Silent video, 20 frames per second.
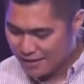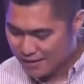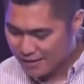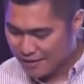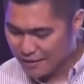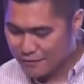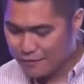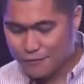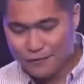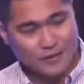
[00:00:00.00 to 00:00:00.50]

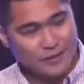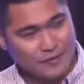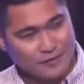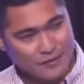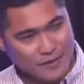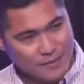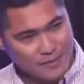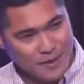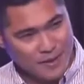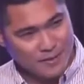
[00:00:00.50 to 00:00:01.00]
The foot of
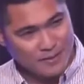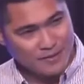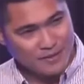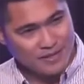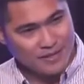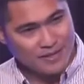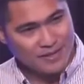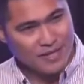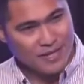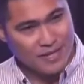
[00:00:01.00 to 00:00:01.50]
the
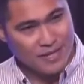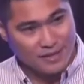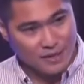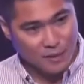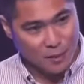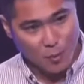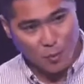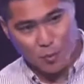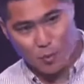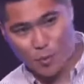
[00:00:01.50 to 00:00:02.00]
mountain,
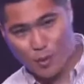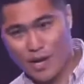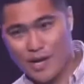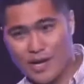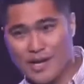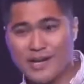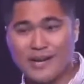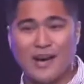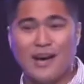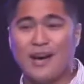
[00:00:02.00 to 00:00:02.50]
the
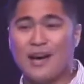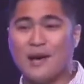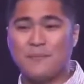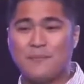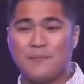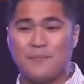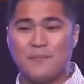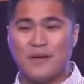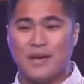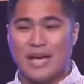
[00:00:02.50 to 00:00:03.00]
way
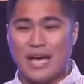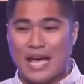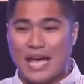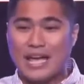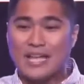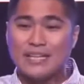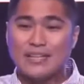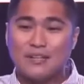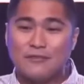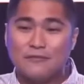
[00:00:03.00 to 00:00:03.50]
up,
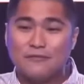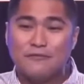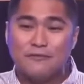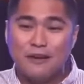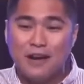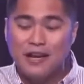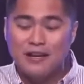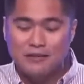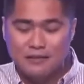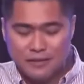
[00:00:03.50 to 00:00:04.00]
and the
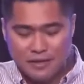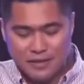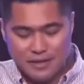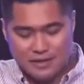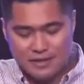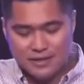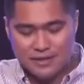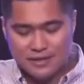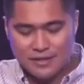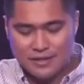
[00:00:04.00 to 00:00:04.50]
fiery
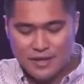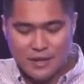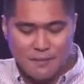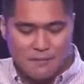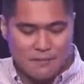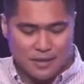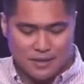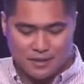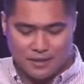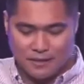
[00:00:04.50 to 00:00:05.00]

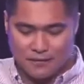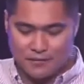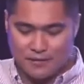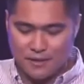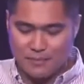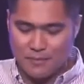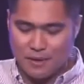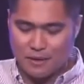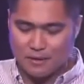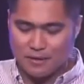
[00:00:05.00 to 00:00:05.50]
summit of
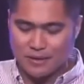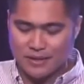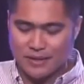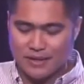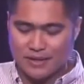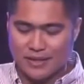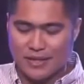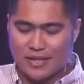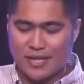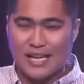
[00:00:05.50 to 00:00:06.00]
the
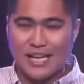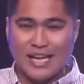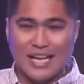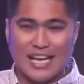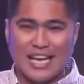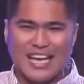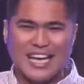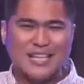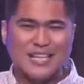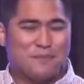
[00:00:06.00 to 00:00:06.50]
mountain.
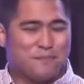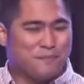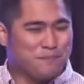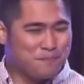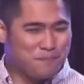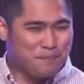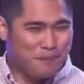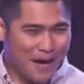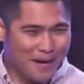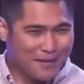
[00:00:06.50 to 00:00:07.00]
It
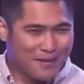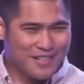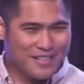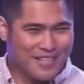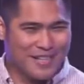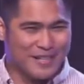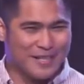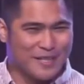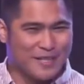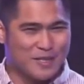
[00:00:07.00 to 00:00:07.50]

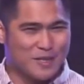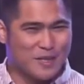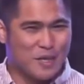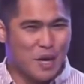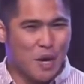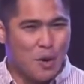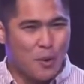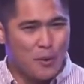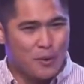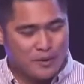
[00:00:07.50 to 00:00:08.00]
parallels
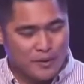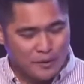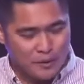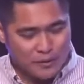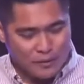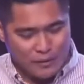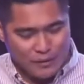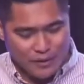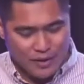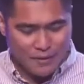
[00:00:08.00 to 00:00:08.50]
with the
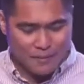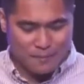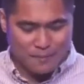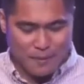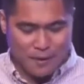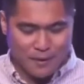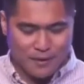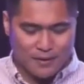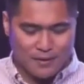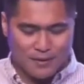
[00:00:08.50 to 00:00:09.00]
three
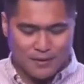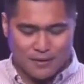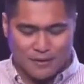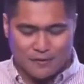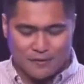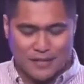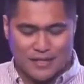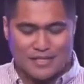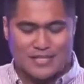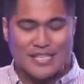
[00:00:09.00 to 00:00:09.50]
parts
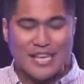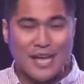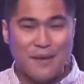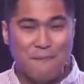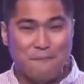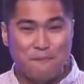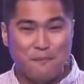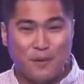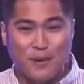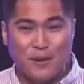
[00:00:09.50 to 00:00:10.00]
of the
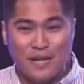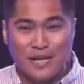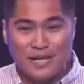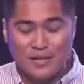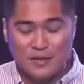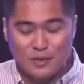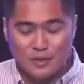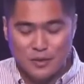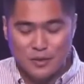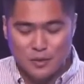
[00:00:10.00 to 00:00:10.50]
temple
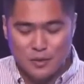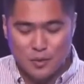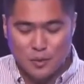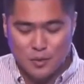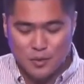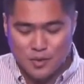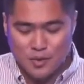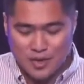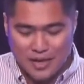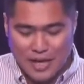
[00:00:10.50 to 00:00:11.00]
in
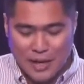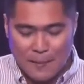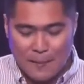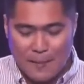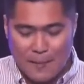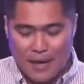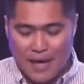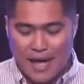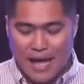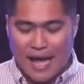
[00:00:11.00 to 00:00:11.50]

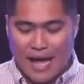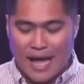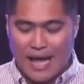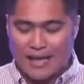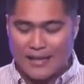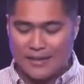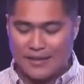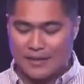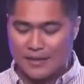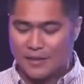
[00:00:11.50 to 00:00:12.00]
Jerusalem
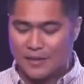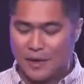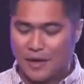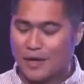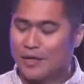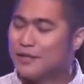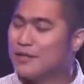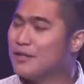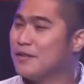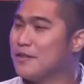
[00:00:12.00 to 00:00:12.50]
and the
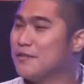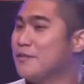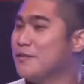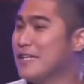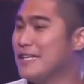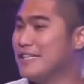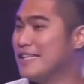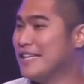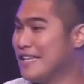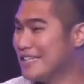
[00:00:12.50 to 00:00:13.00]
Garden of
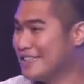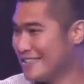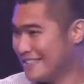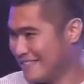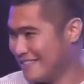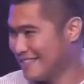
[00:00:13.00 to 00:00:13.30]
Eden.